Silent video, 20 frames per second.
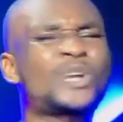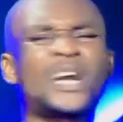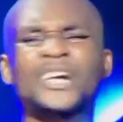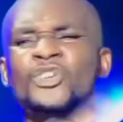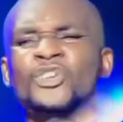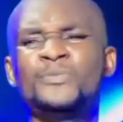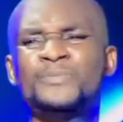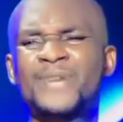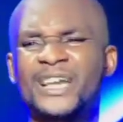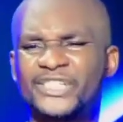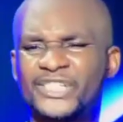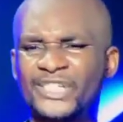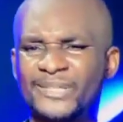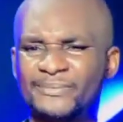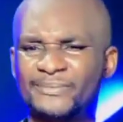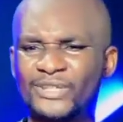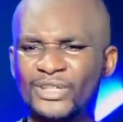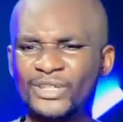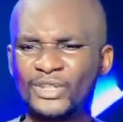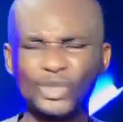you cannot be
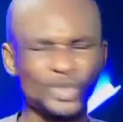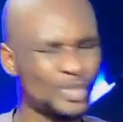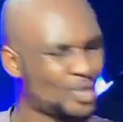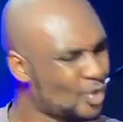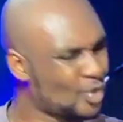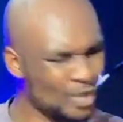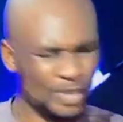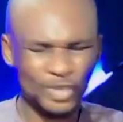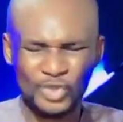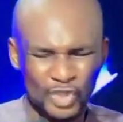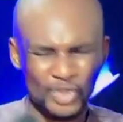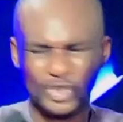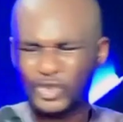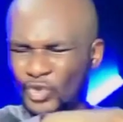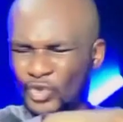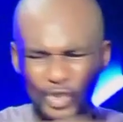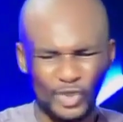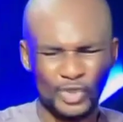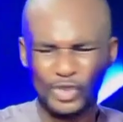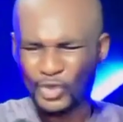ashamed. You just
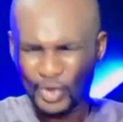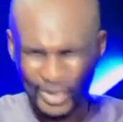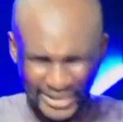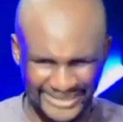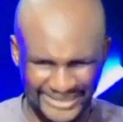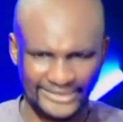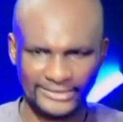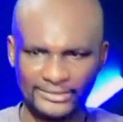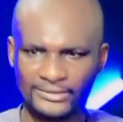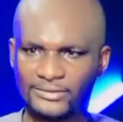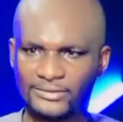know you know it.